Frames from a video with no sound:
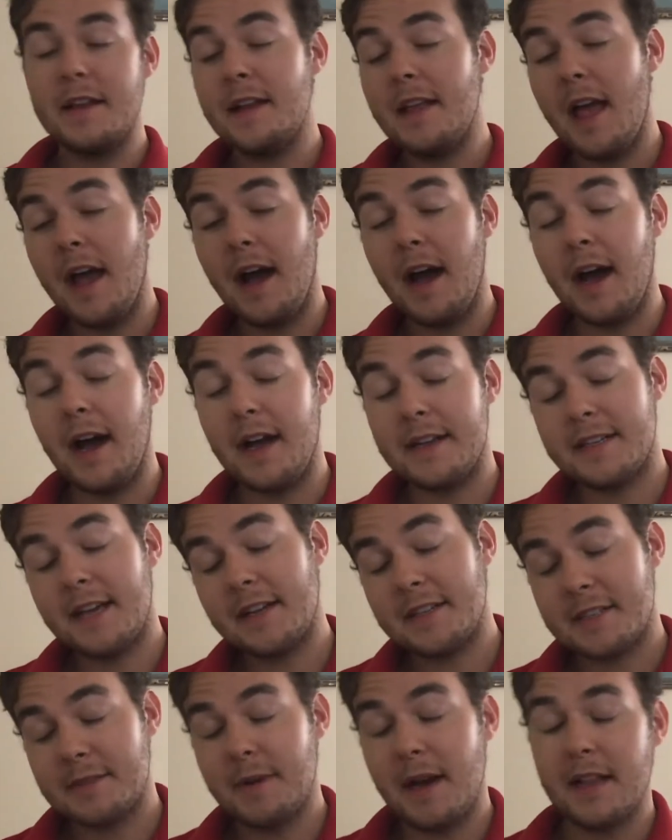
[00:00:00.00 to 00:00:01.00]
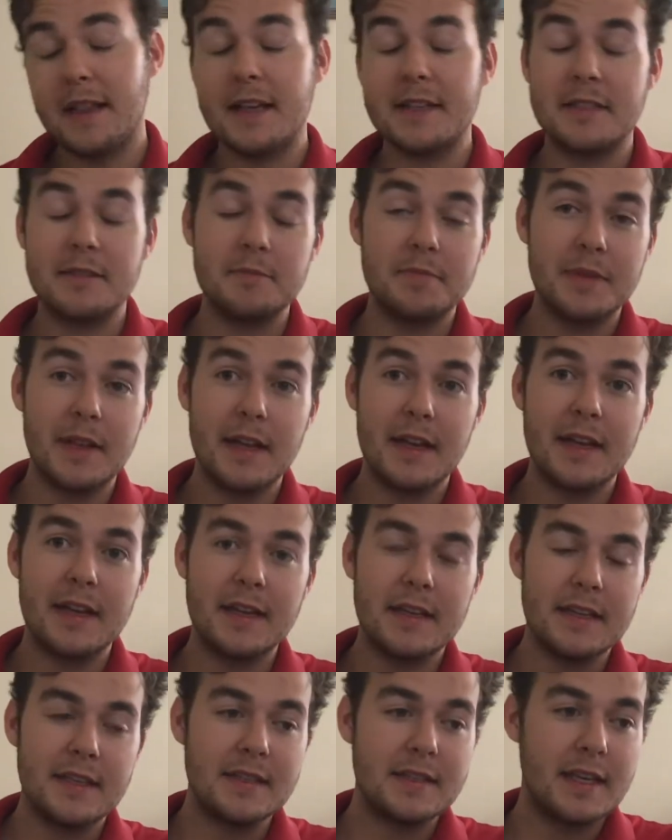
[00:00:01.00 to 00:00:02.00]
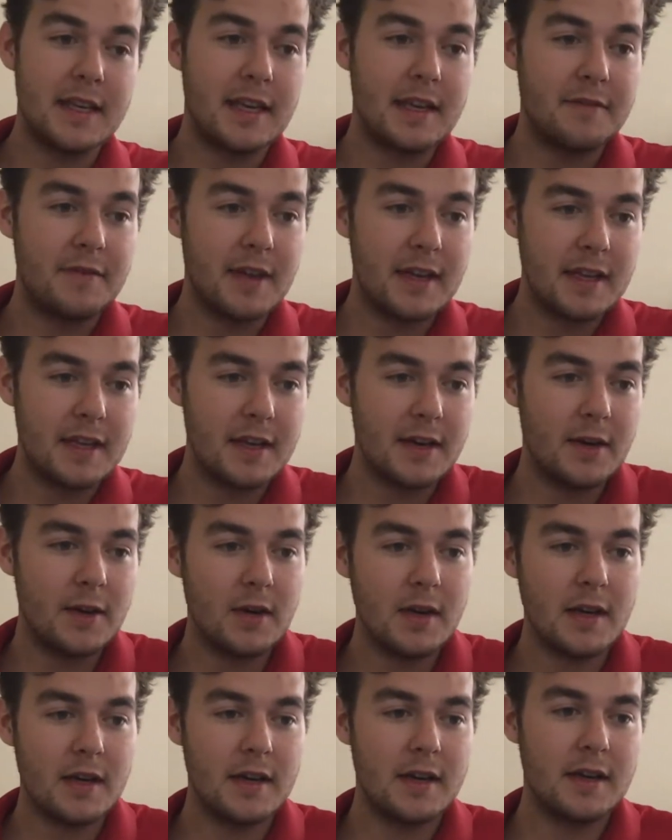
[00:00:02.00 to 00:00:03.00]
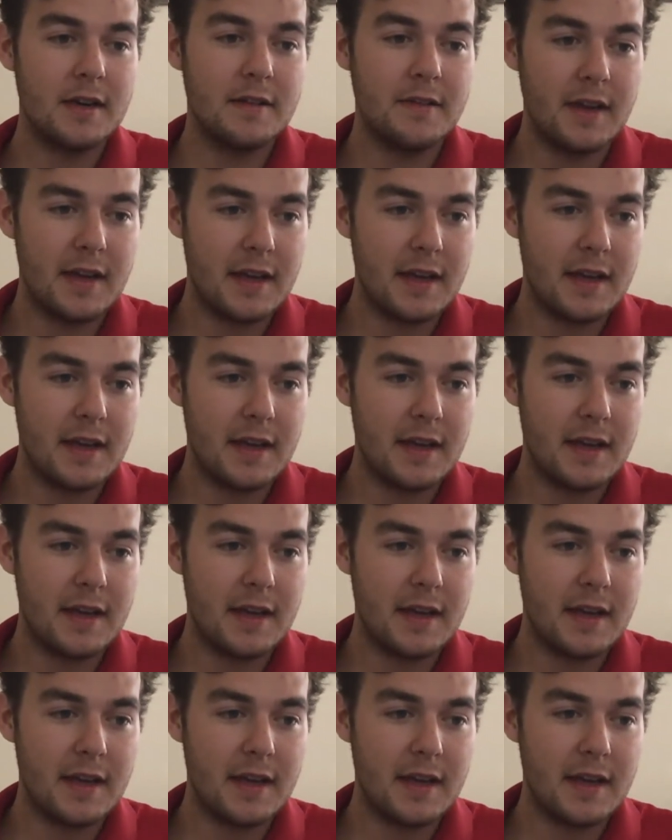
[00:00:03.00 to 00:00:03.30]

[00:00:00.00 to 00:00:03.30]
Attached to my lesson plan is a video of